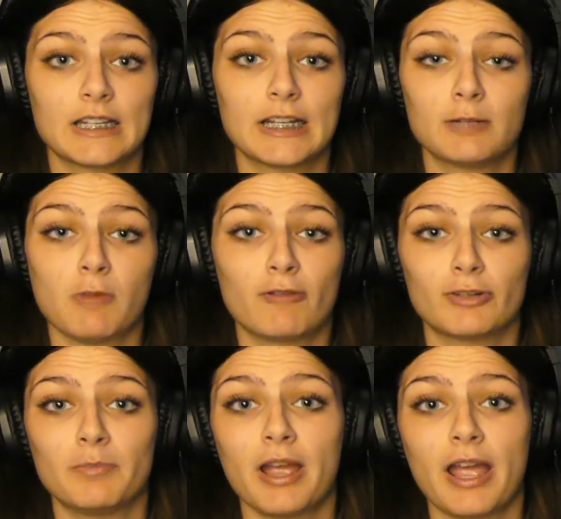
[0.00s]
get him off
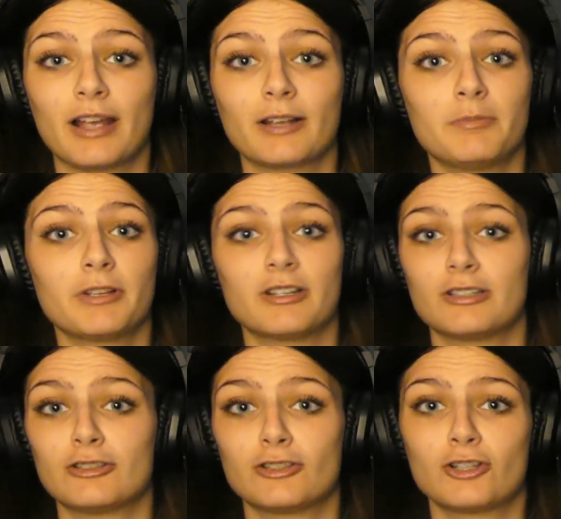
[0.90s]
her back
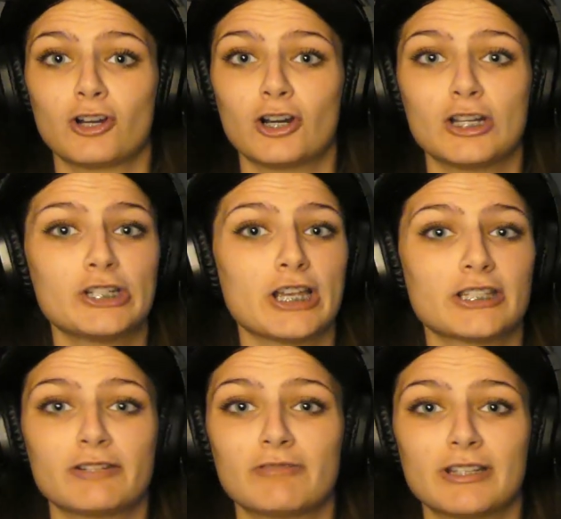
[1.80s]
because her and
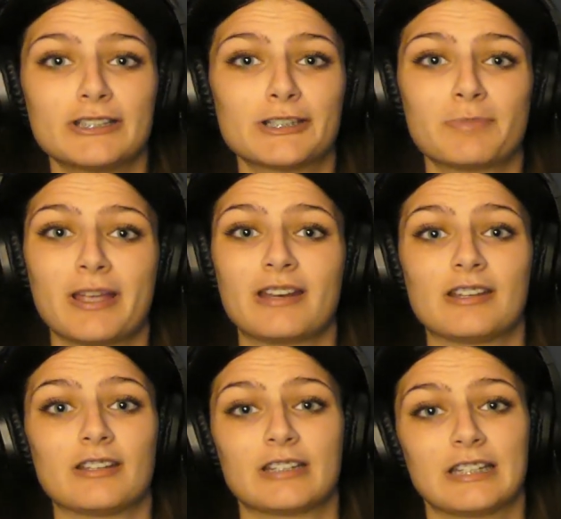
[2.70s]
Jesse really just planned
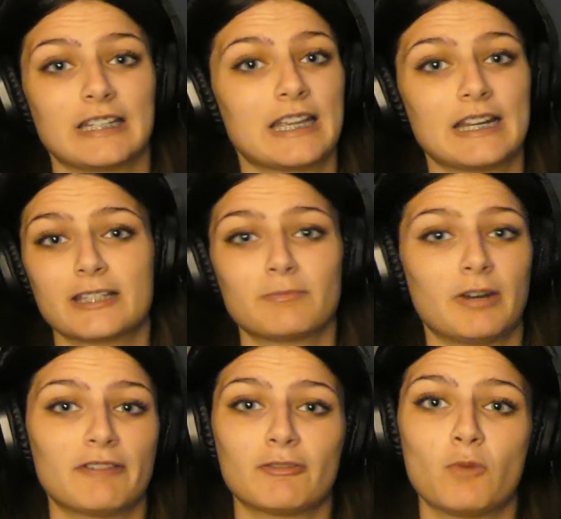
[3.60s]
to get his
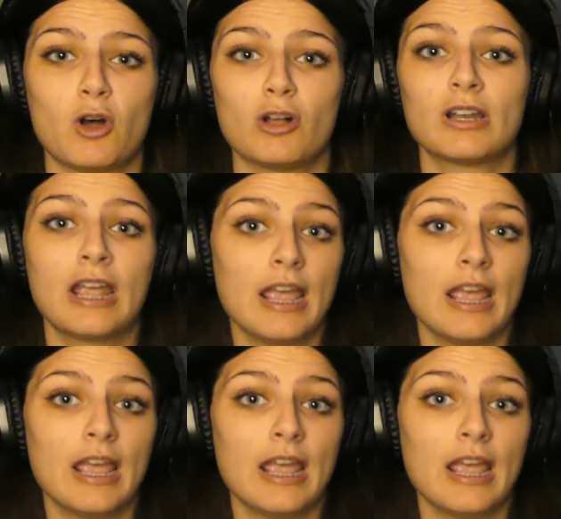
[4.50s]
money from Walt